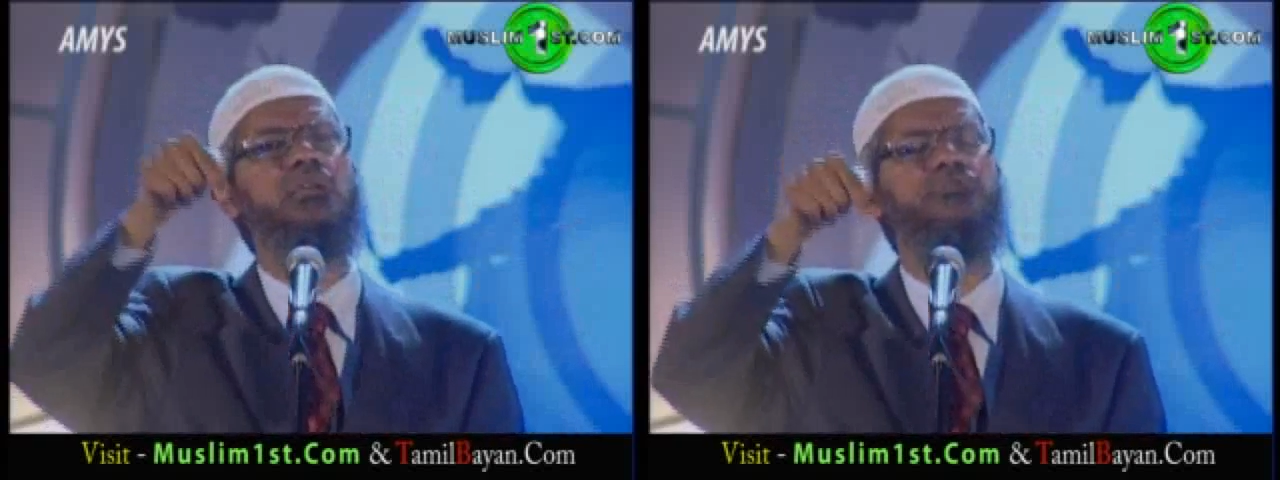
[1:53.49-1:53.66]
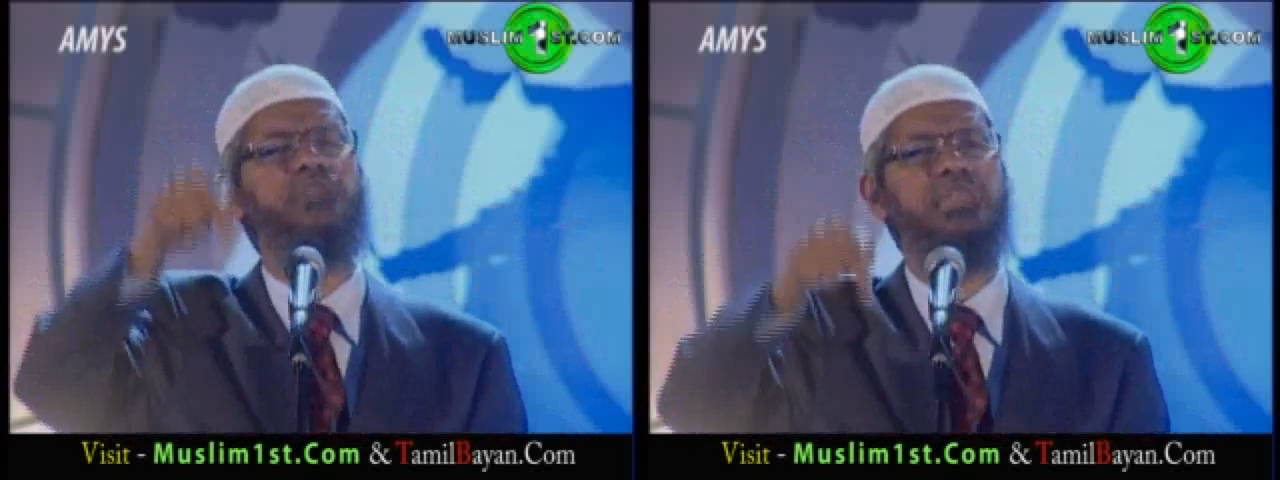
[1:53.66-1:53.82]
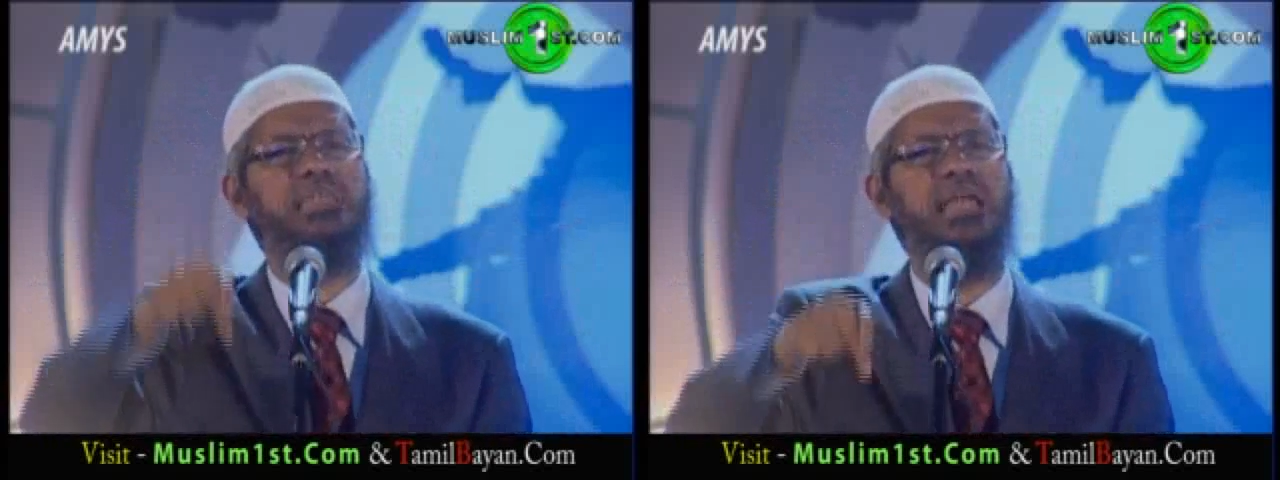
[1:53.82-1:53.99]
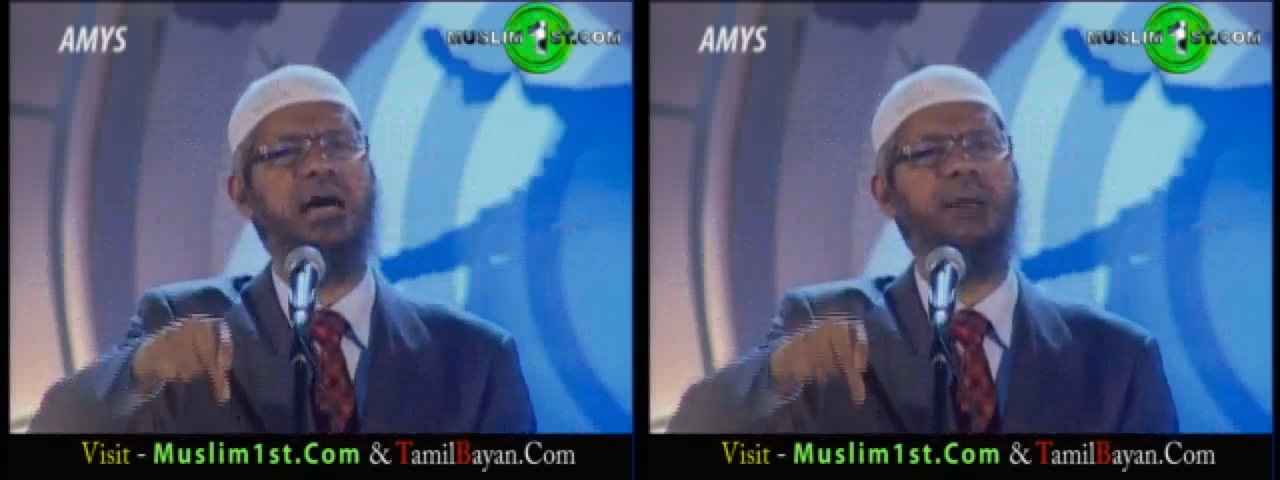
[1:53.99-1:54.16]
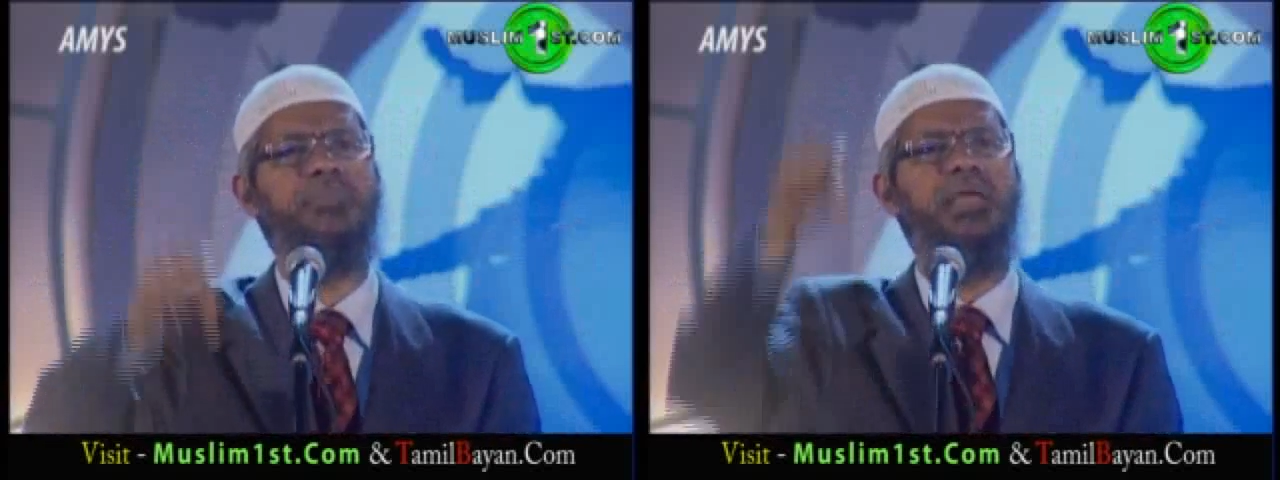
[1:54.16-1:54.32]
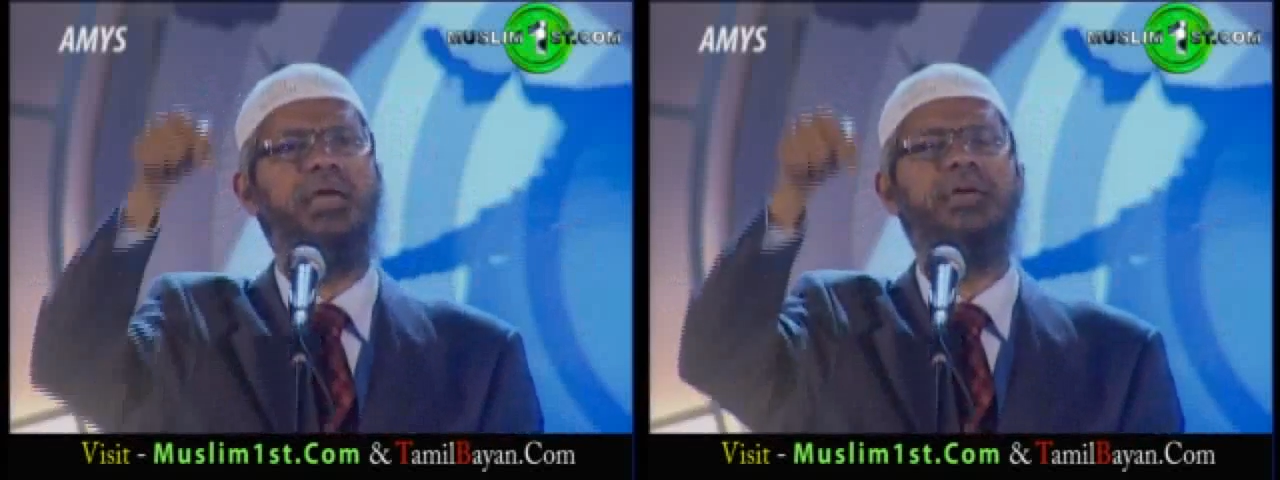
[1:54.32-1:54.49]
this religion of
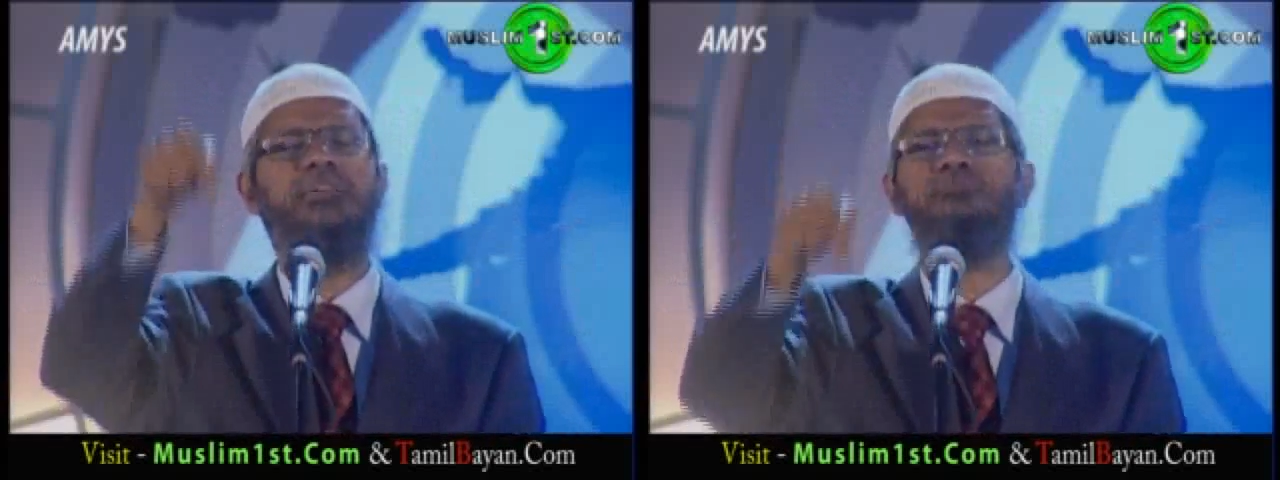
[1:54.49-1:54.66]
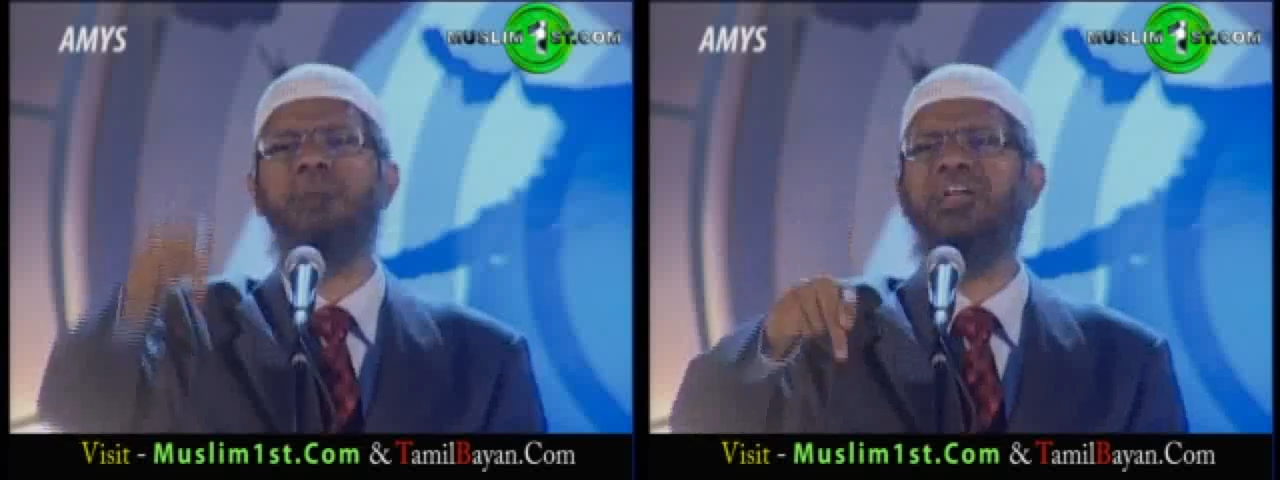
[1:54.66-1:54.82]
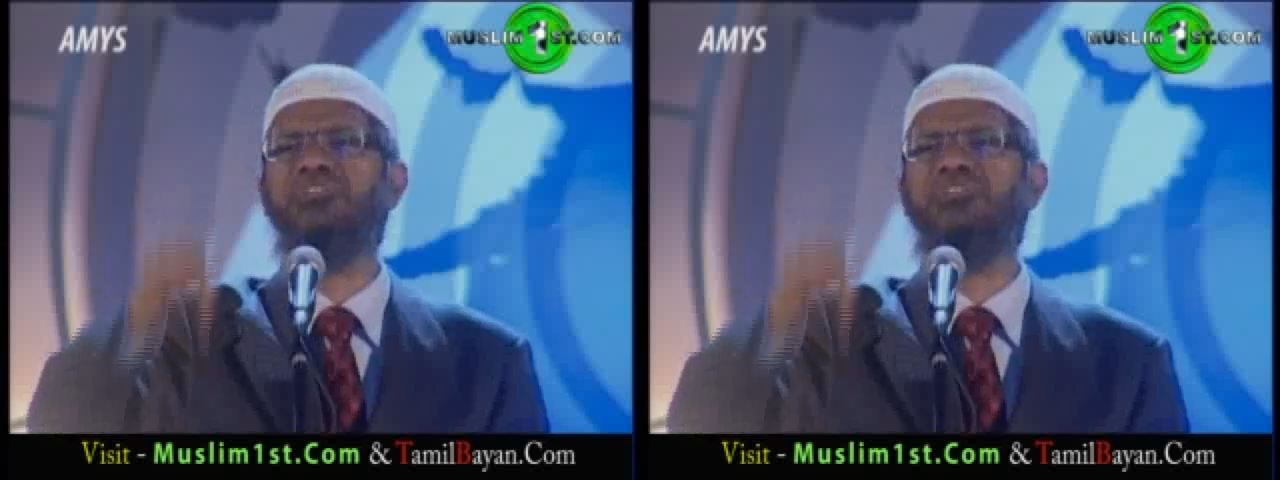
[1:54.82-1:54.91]
Islam